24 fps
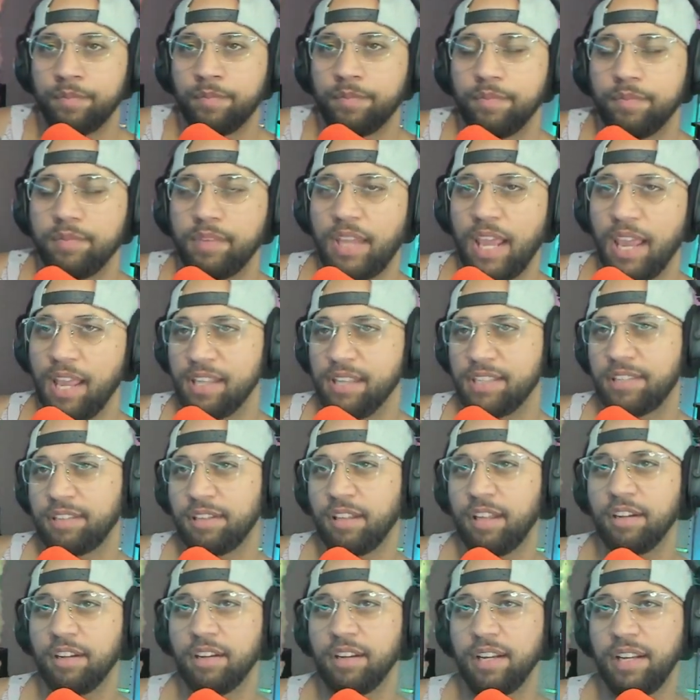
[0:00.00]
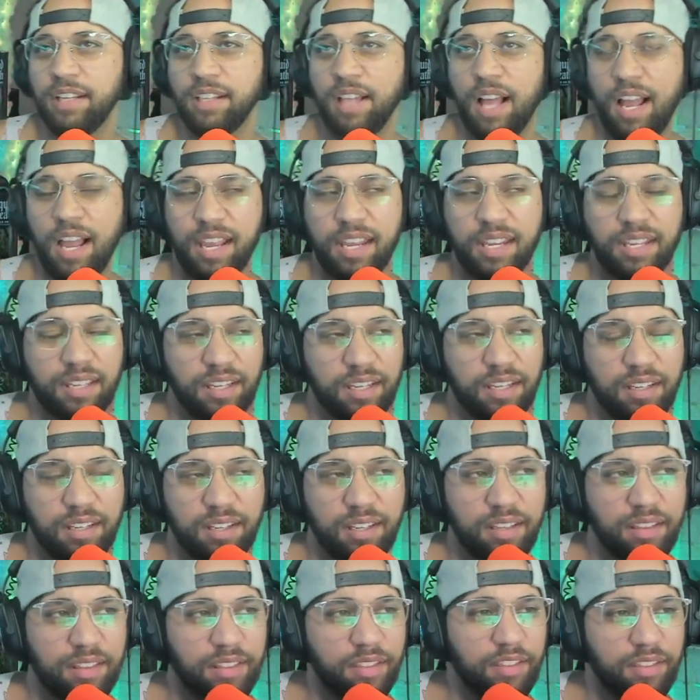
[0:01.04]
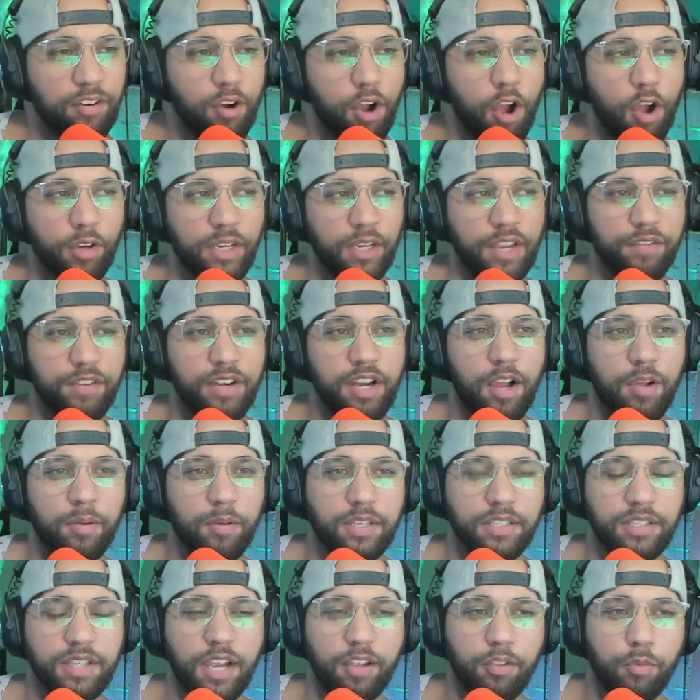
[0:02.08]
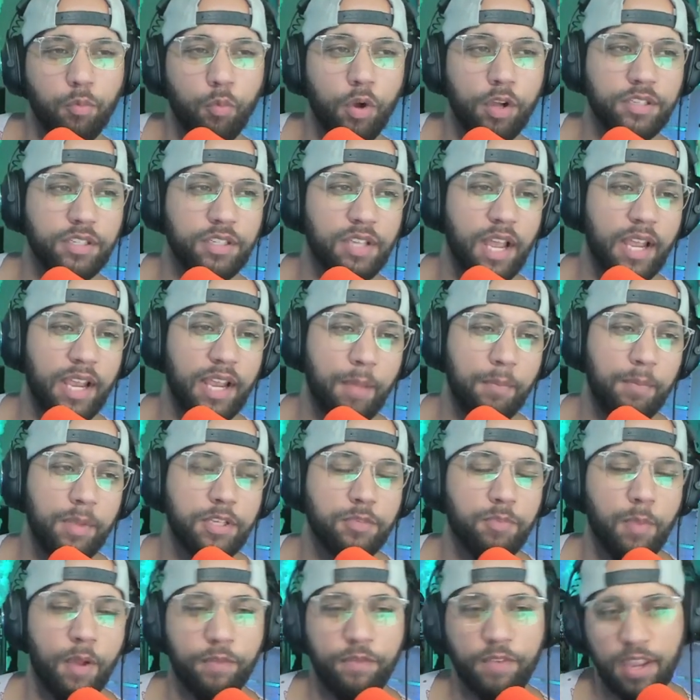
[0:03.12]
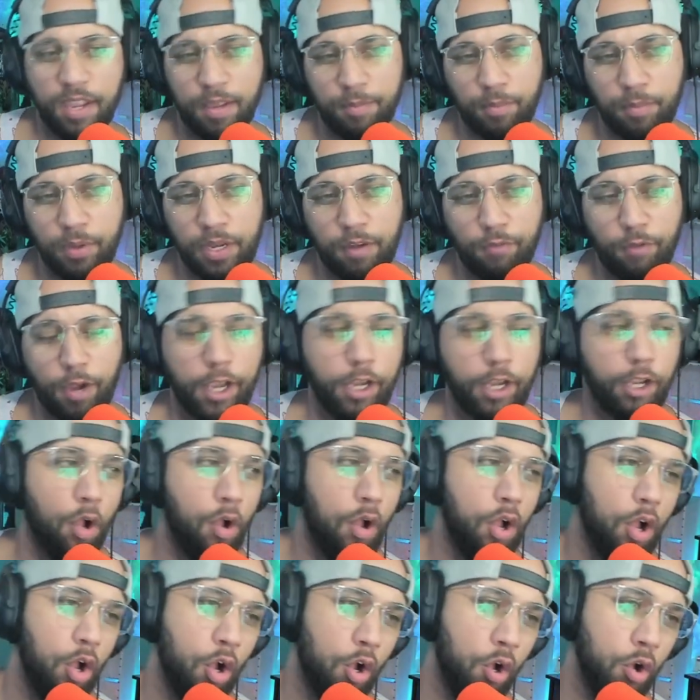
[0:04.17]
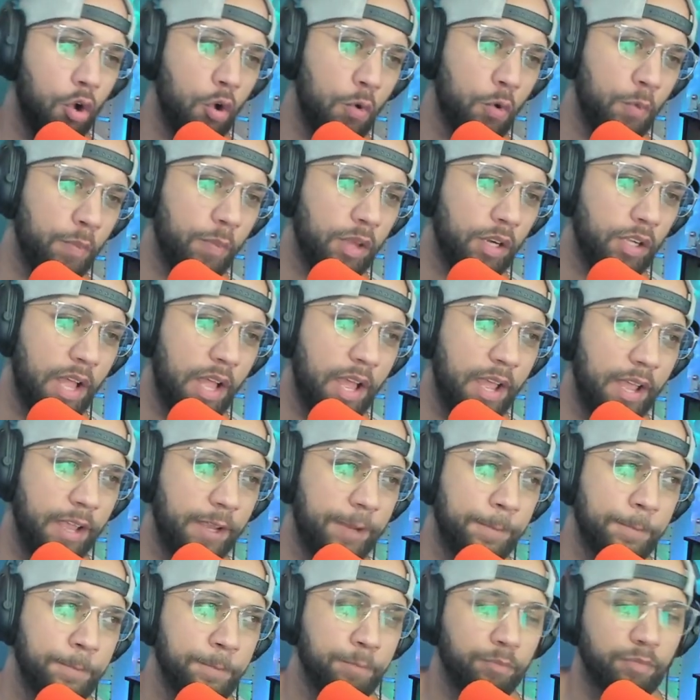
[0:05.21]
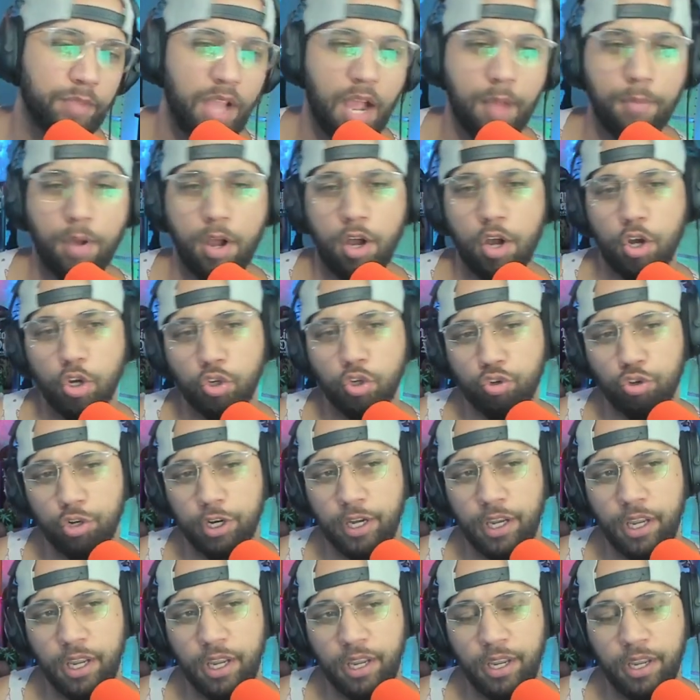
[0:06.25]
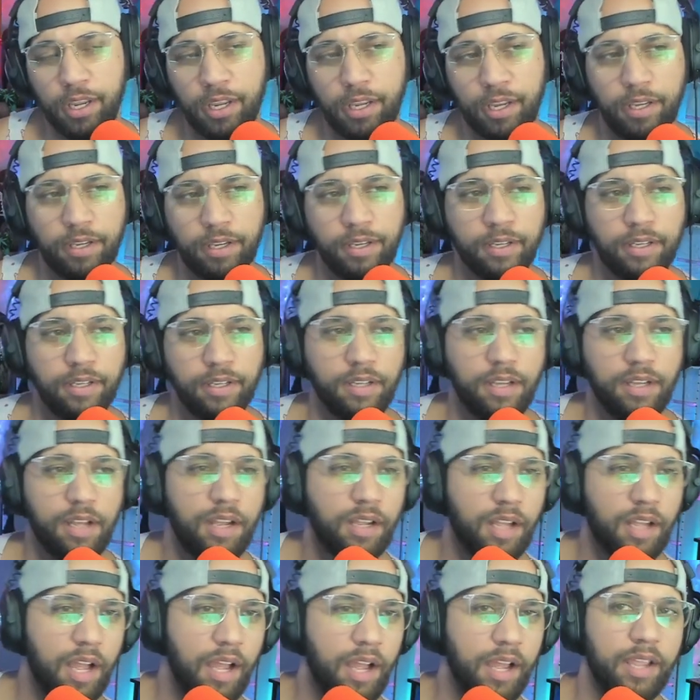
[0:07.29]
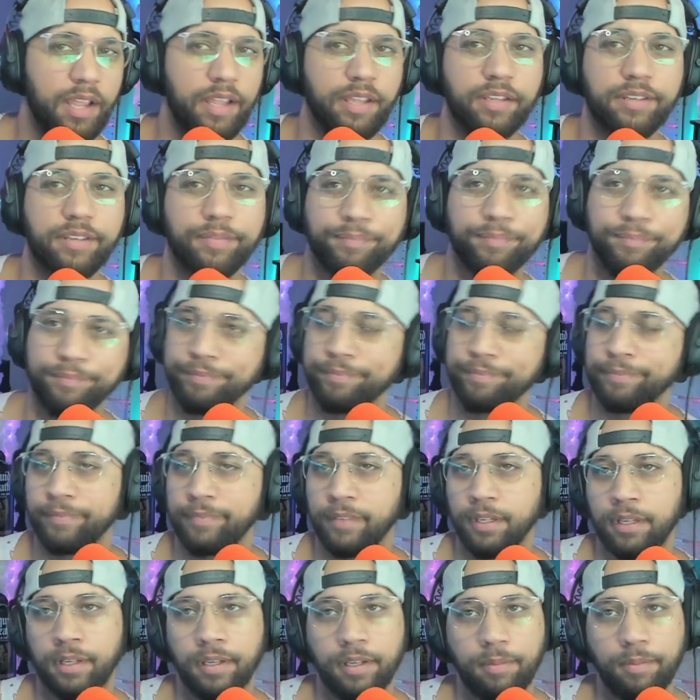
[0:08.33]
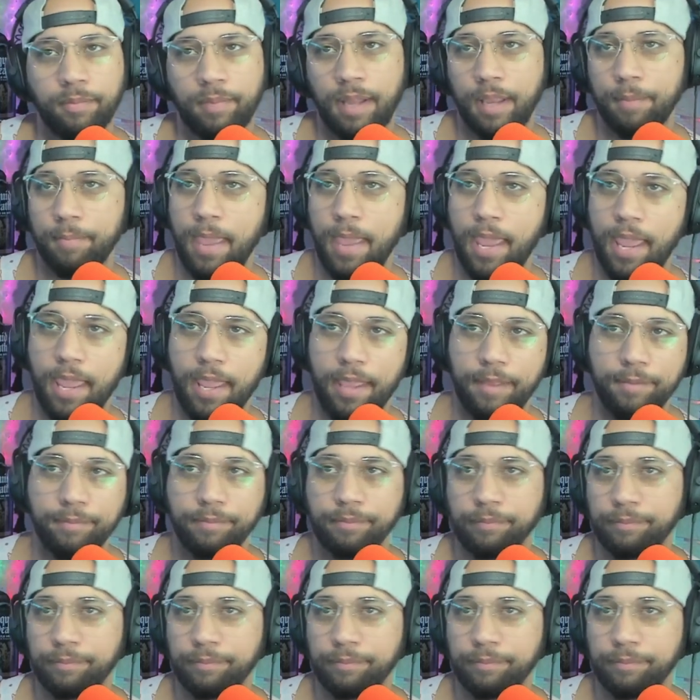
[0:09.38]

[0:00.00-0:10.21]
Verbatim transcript: Yeah, it's literally like they're all giving up because like one's like I miss my family, I'm ready to go home. They're like I'm hungry, like like man.